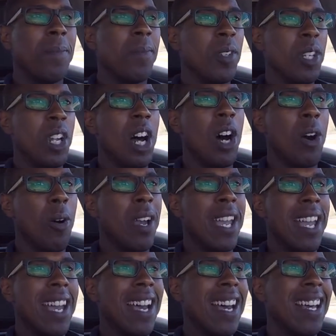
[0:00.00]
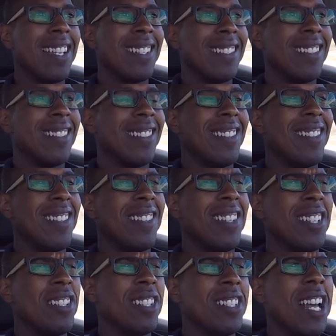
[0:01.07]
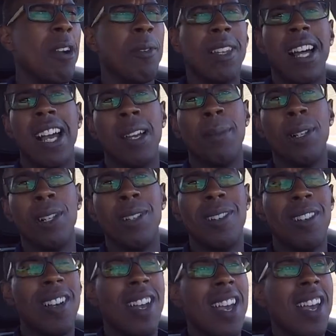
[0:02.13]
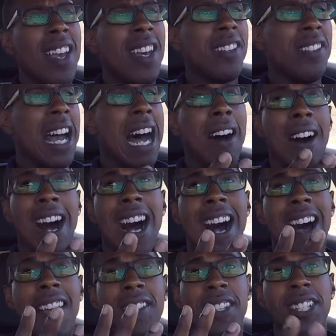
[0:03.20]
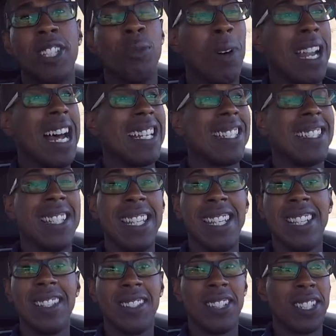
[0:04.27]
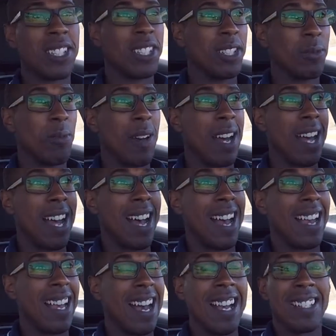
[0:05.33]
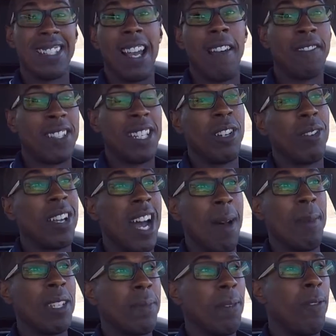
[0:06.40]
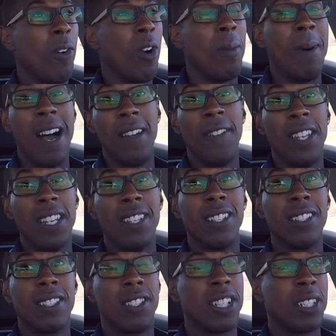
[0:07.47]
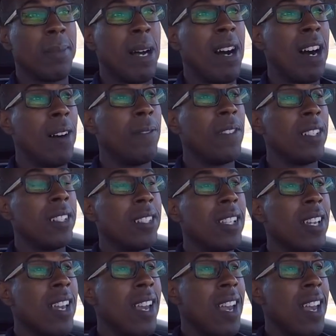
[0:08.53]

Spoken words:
you know, and they're just not reliable. Now, this is what I see. This is what I've seen on comments before on my videos just about Alfas.